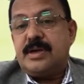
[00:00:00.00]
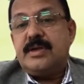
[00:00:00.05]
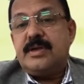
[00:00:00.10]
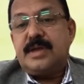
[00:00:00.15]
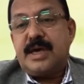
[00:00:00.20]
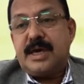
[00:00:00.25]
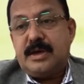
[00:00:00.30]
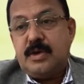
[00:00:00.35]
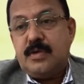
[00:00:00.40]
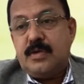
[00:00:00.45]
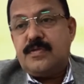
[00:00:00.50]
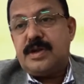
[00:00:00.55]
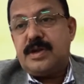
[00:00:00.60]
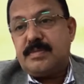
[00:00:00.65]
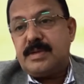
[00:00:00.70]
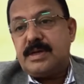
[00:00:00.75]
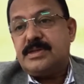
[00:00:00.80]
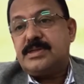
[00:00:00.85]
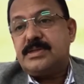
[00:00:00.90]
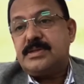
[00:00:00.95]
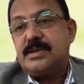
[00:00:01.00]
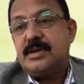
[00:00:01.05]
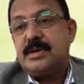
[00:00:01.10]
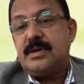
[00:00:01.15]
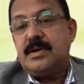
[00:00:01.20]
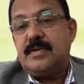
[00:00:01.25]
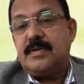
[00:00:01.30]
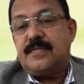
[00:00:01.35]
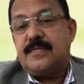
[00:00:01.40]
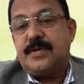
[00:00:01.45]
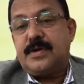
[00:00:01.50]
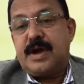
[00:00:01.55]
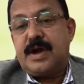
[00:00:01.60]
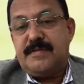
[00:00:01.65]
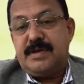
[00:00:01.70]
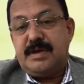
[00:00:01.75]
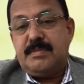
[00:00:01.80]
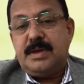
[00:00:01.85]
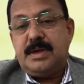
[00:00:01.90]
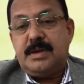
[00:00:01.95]
Thank you very much for
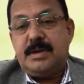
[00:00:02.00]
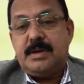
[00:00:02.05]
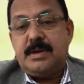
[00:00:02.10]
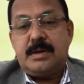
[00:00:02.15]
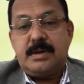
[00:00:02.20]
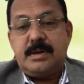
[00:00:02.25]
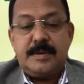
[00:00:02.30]
having me here.